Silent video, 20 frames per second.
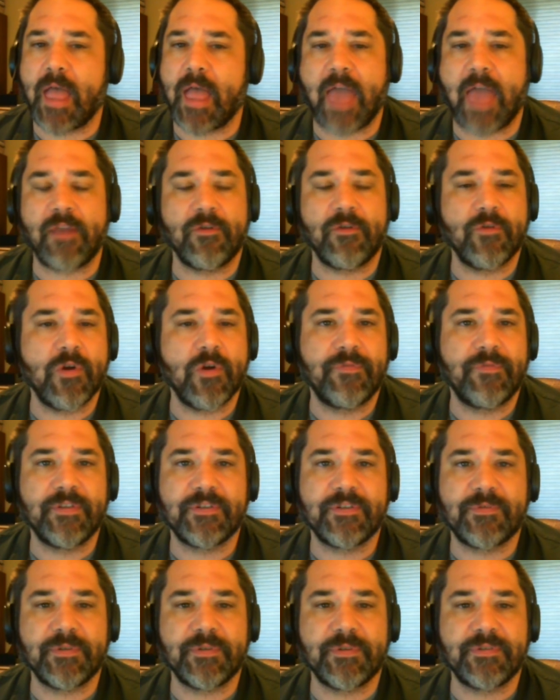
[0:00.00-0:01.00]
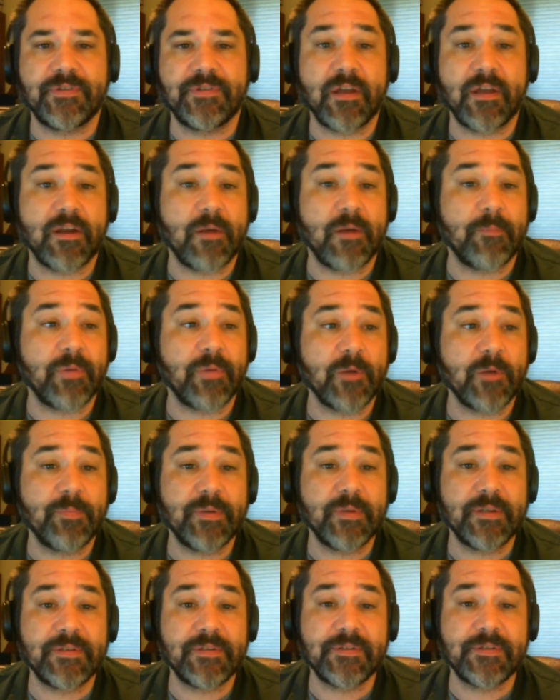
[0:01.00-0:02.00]
I don't know if this was done on
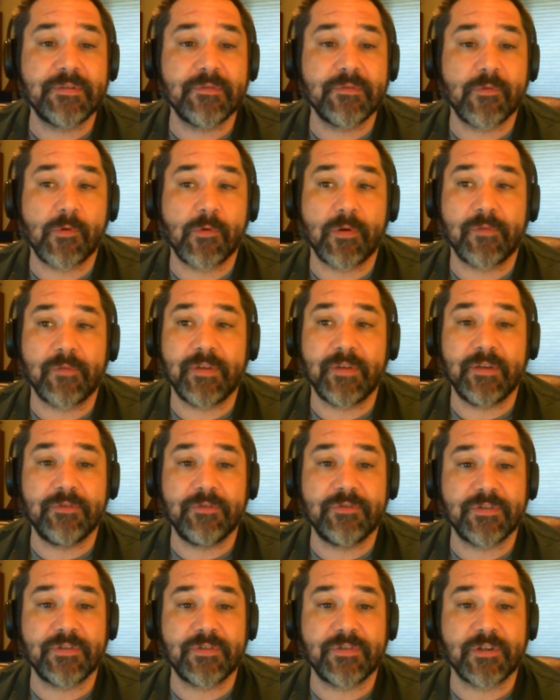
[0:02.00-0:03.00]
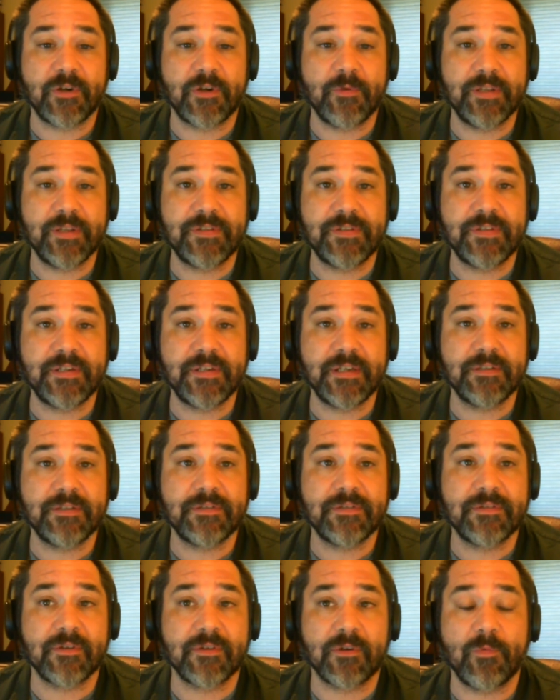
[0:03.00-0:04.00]
purpose or if it was just a
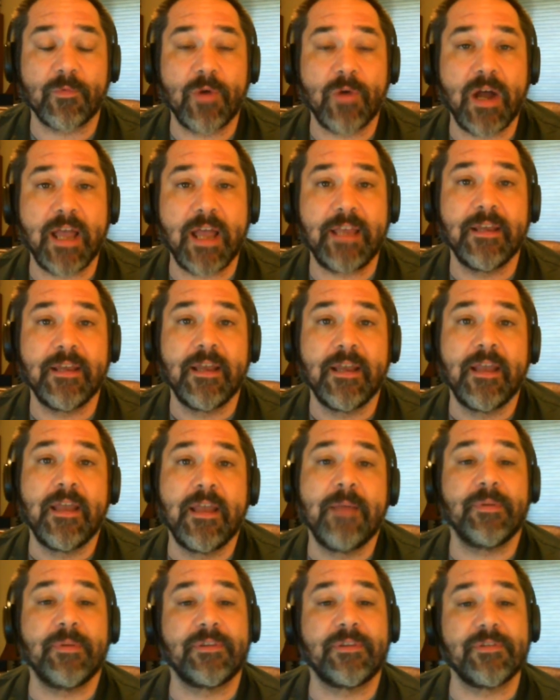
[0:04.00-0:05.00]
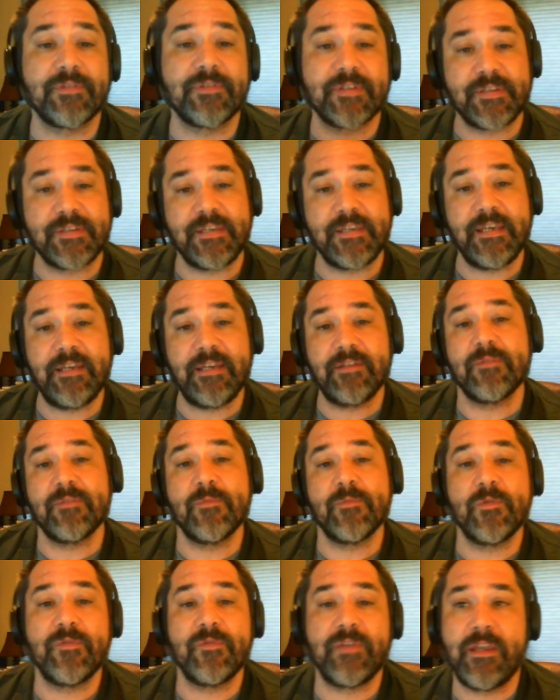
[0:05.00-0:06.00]
coincidence or what, but there's a scene in the
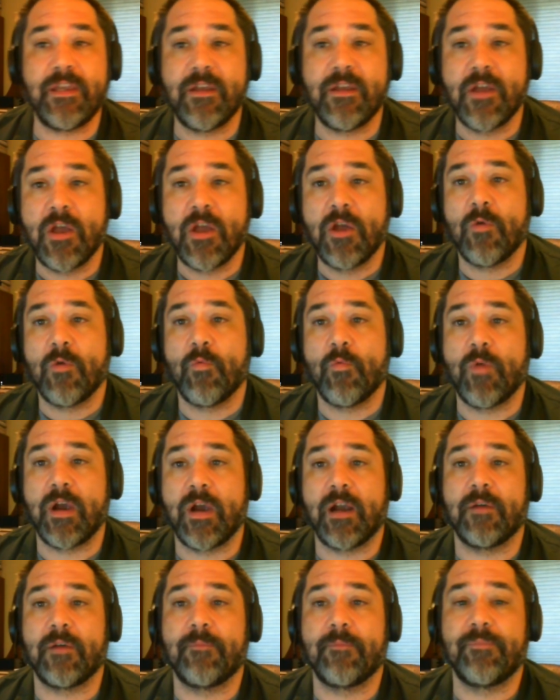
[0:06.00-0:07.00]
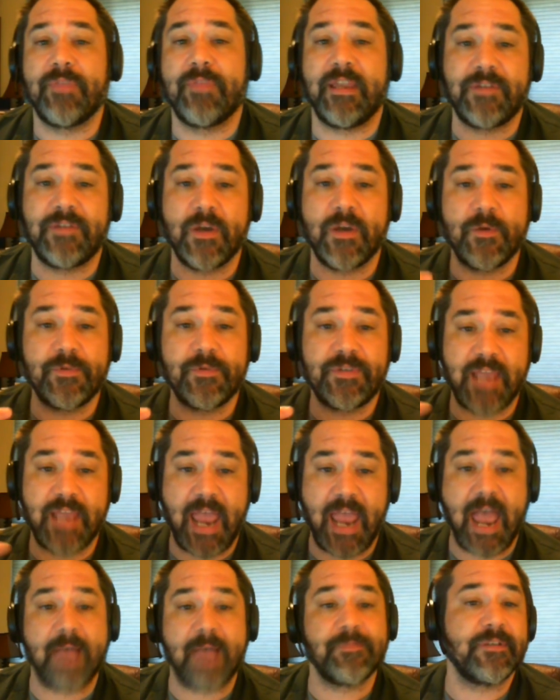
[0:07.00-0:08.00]
movie where they toast
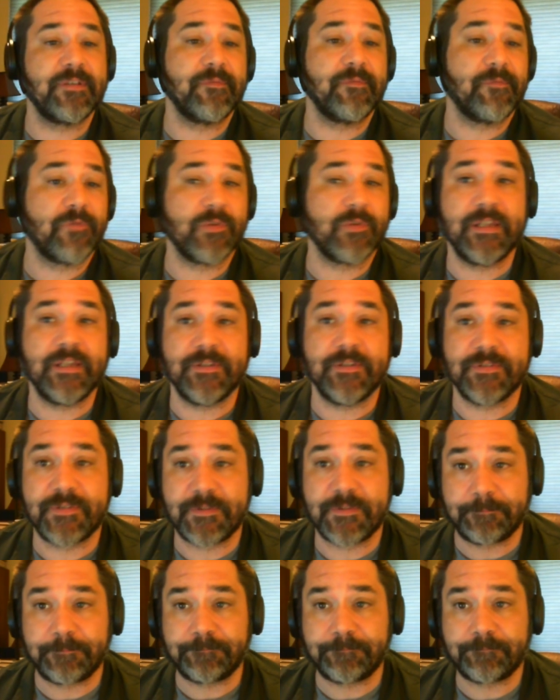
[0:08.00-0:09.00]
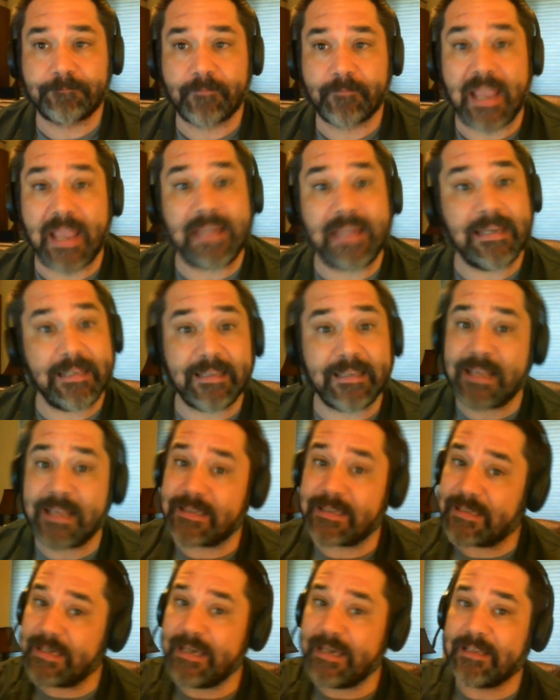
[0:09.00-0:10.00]
to absent friends. And in
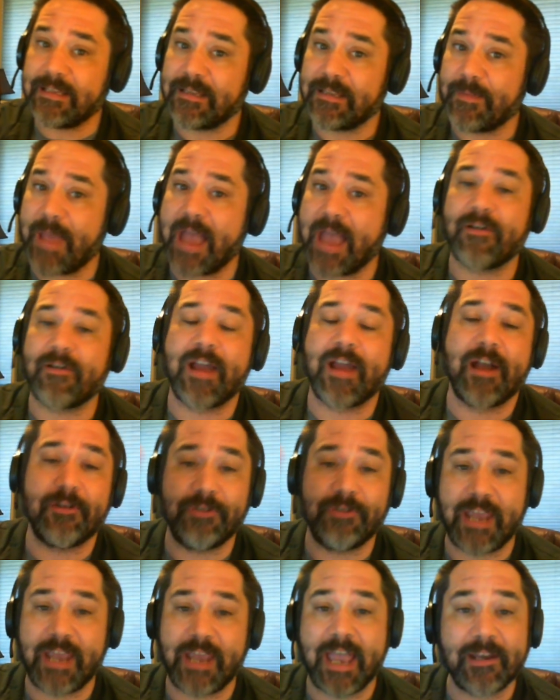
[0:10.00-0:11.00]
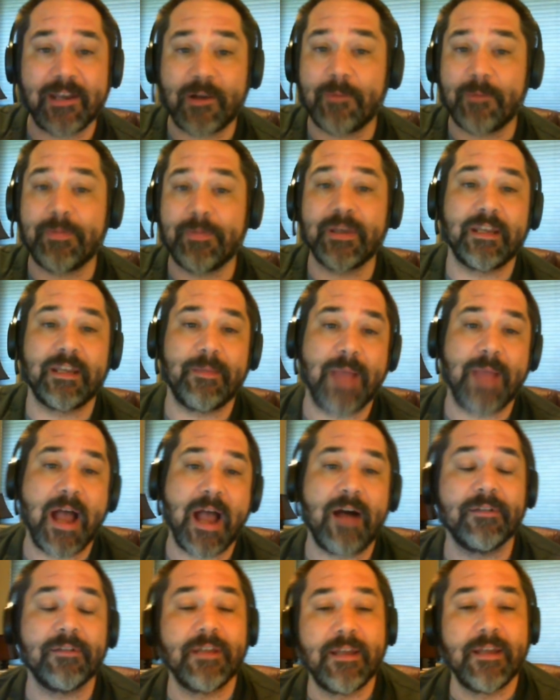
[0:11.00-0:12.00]
that scene in the background, you can't help picking him
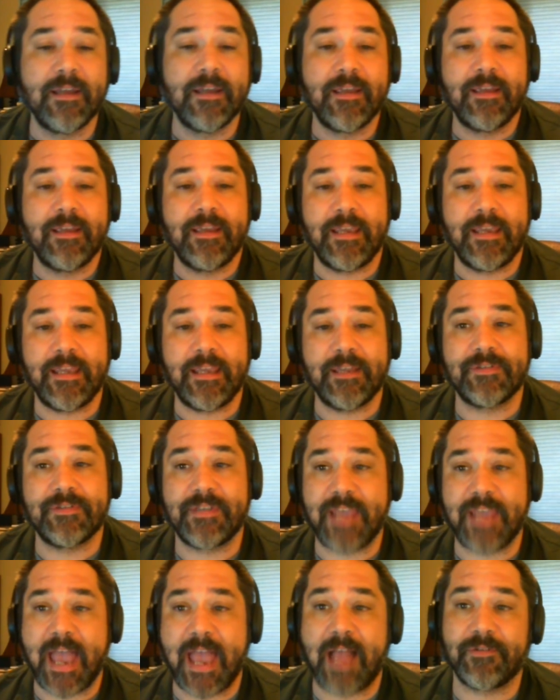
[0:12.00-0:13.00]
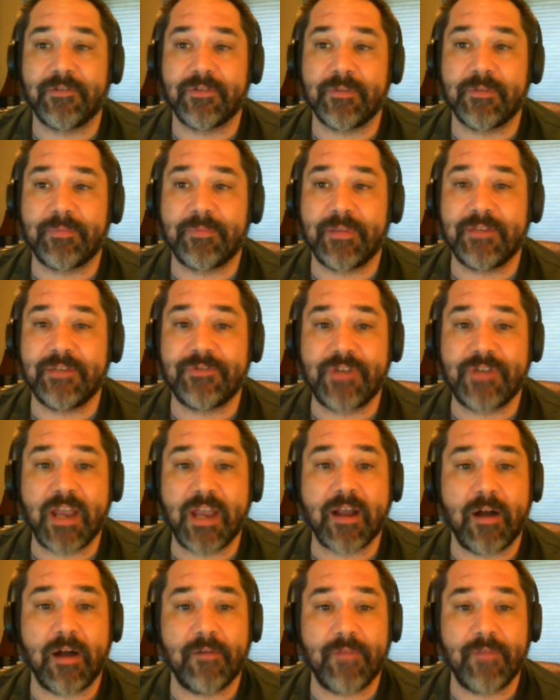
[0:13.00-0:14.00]
out, is the actor that plays
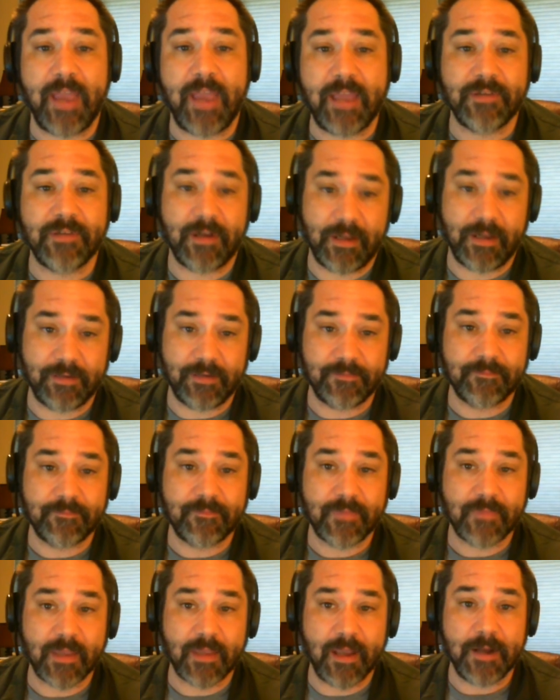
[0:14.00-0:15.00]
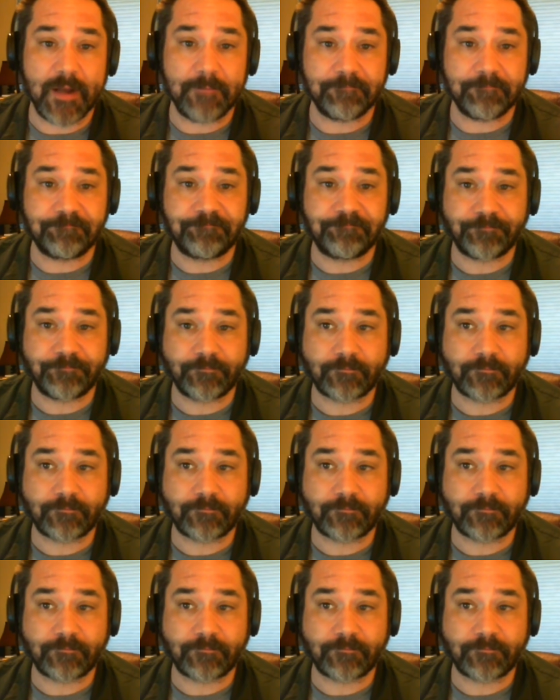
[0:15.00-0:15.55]
Chekov, Anton, um,